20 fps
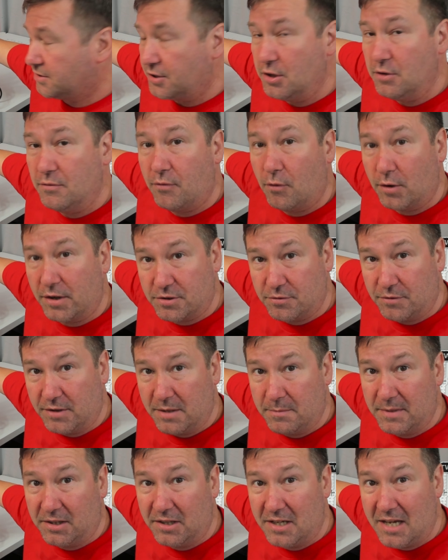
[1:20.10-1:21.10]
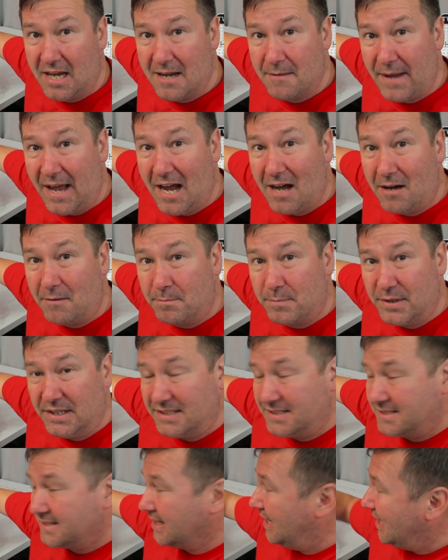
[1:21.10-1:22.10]
two 4 to 20 mA
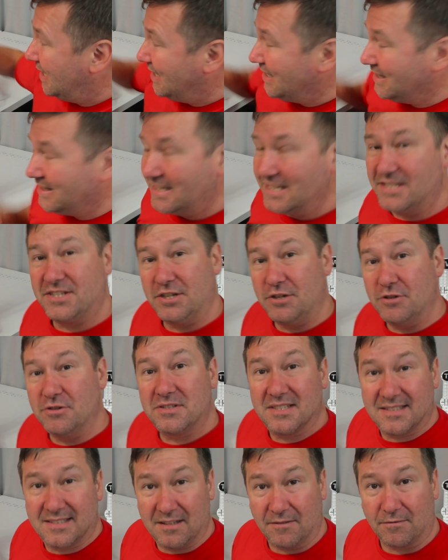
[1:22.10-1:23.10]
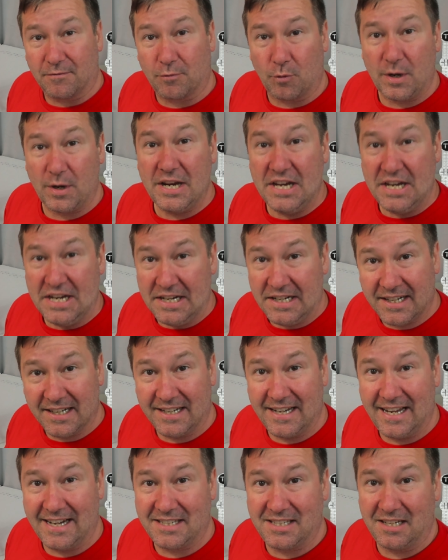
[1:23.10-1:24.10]
outputs. This uses the free
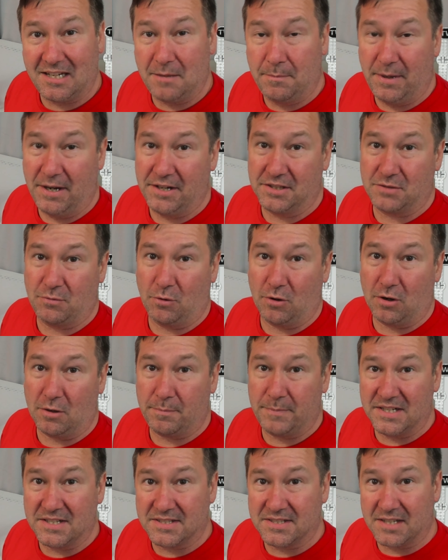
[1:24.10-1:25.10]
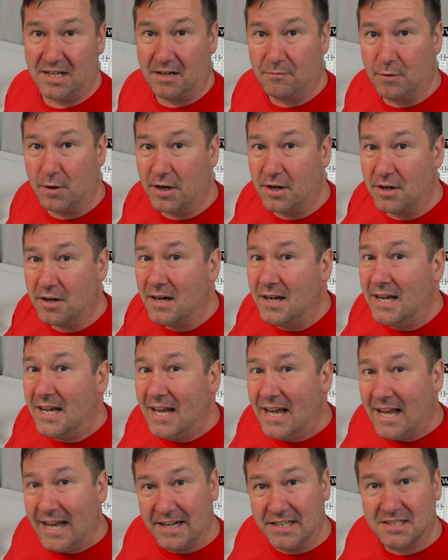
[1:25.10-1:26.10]
Connected Components Workbench software,
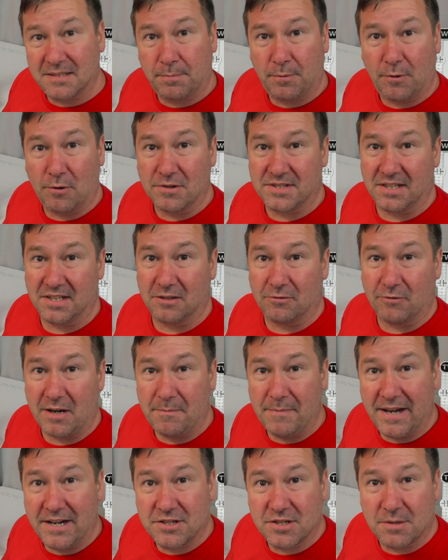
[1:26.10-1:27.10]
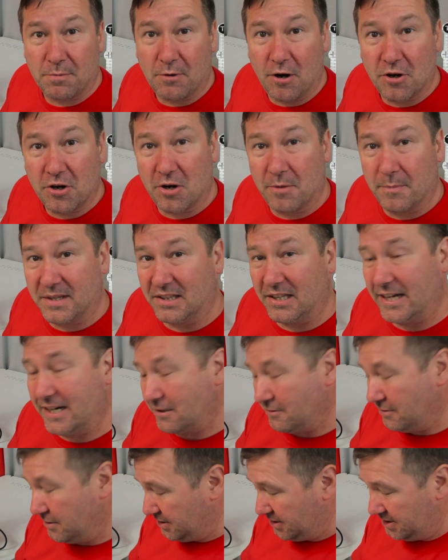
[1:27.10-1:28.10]
and it supports the three major programming
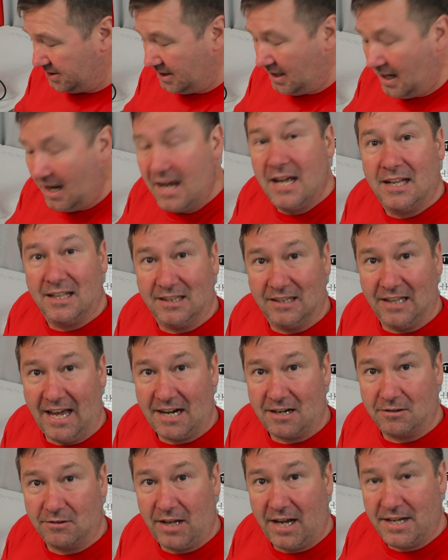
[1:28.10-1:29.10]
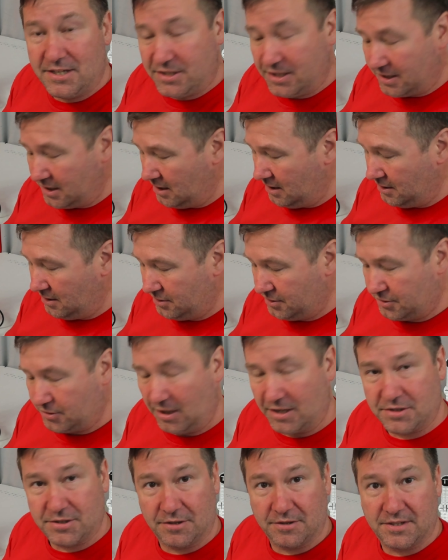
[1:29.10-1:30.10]
languages: ladder logic,
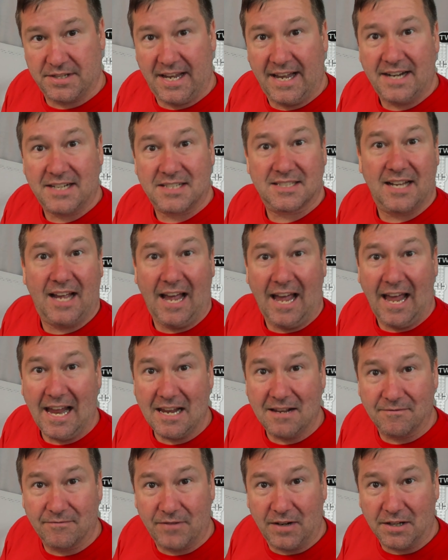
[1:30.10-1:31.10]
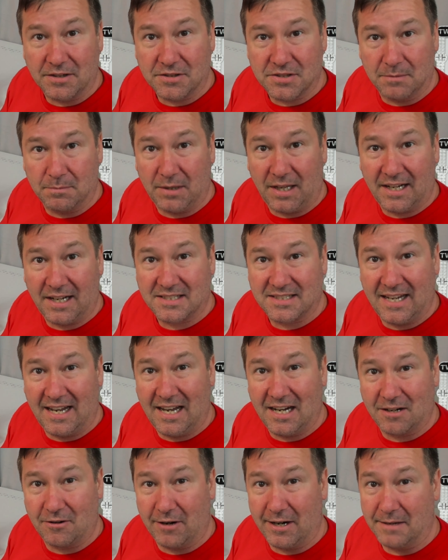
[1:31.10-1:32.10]
structured text, and function block
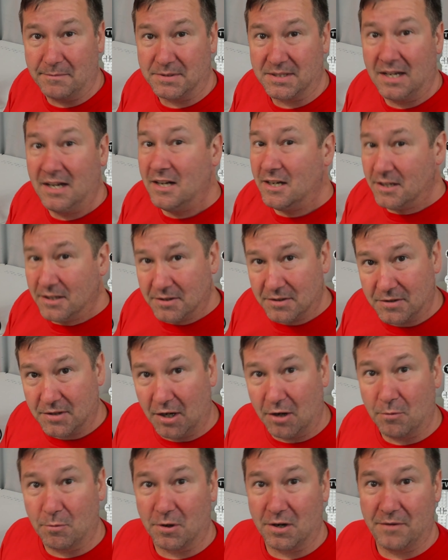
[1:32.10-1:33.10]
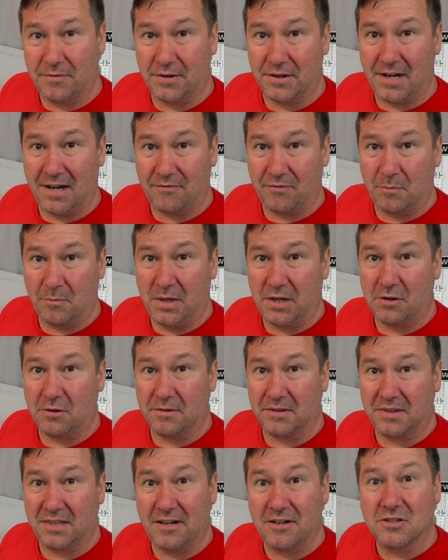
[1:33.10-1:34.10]
diagrams. Don't worry if you're not
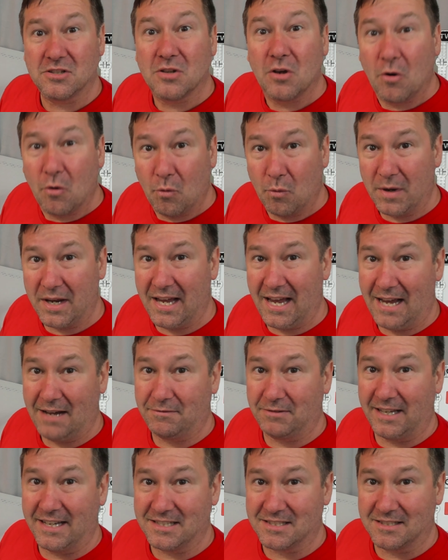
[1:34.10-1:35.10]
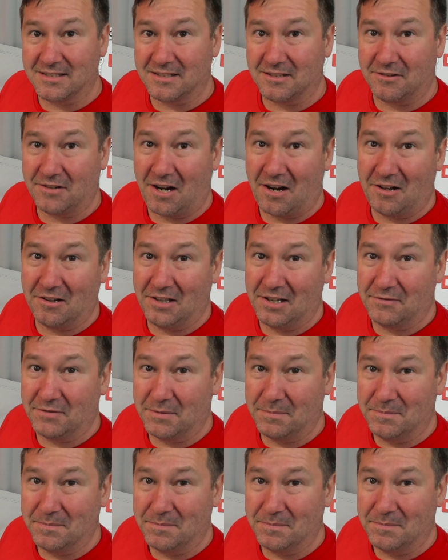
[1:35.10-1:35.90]
familiar with those. We have lessons on all of